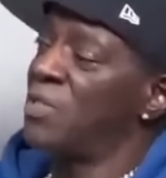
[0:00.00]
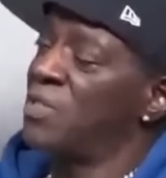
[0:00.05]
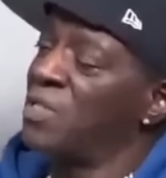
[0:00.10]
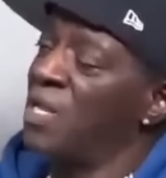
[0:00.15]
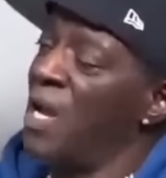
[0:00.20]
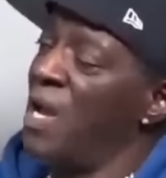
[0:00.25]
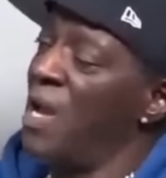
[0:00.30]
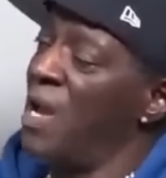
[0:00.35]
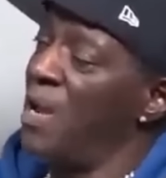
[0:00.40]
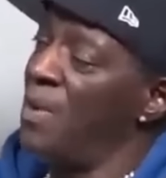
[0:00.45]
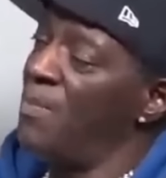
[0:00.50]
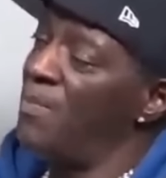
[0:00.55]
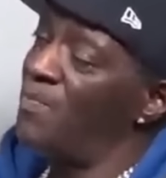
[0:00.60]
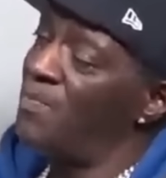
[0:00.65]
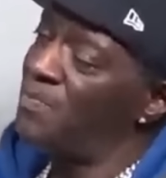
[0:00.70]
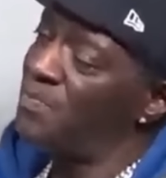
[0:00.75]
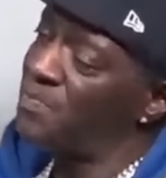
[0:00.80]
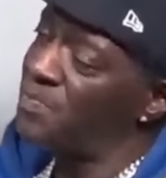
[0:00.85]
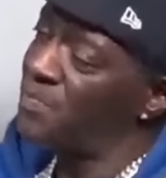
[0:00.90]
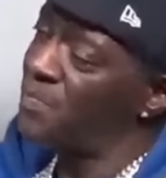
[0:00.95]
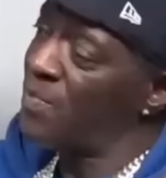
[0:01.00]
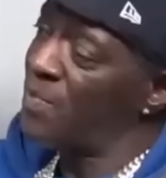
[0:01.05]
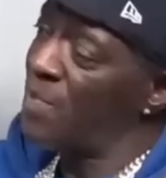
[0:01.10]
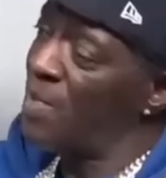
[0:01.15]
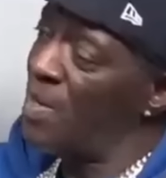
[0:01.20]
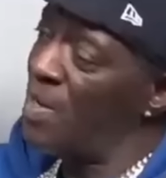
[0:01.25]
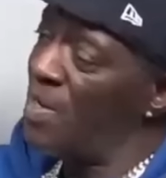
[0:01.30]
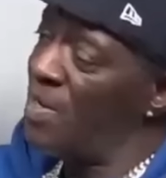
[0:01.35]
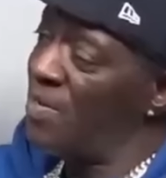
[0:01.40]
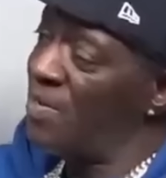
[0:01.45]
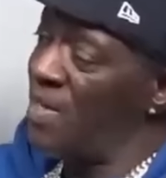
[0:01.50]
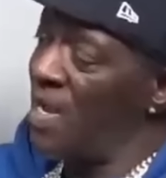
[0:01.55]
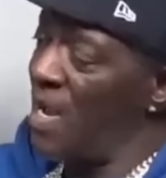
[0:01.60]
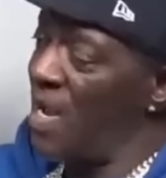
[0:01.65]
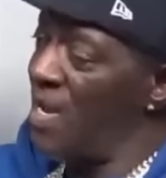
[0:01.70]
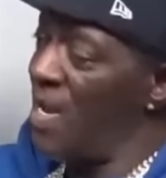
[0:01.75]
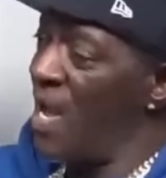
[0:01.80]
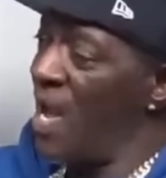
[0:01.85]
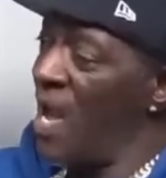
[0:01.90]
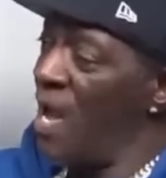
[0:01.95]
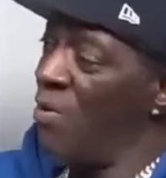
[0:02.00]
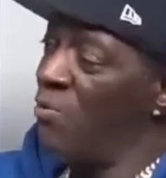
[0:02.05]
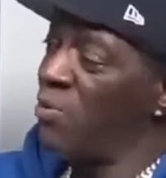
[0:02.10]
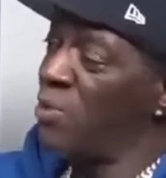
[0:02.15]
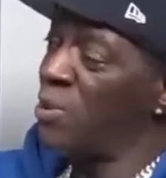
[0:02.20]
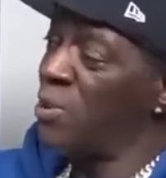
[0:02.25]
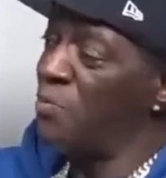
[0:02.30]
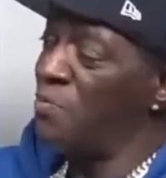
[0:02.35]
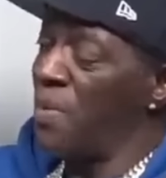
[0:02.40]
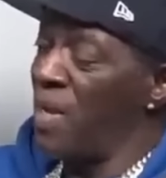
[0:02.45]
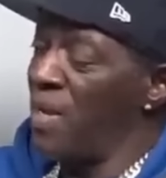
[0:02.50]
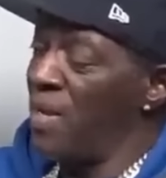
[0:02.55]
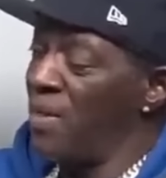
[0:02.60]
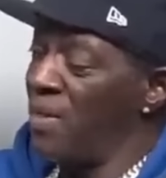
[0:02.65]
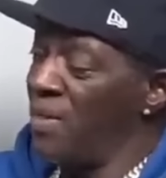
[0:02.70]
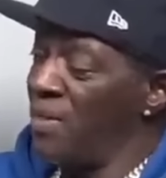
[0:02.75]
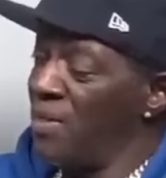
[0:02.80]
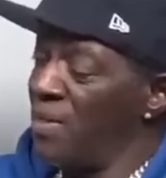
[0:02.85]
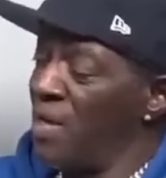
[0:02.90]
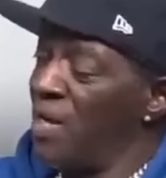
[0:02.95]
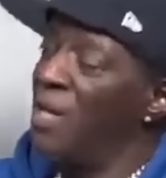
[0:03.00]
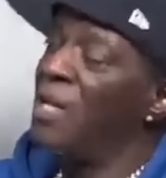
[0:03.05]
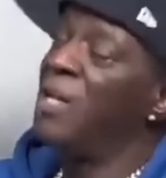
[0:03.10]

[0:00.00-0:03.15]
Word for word: a time that I was spending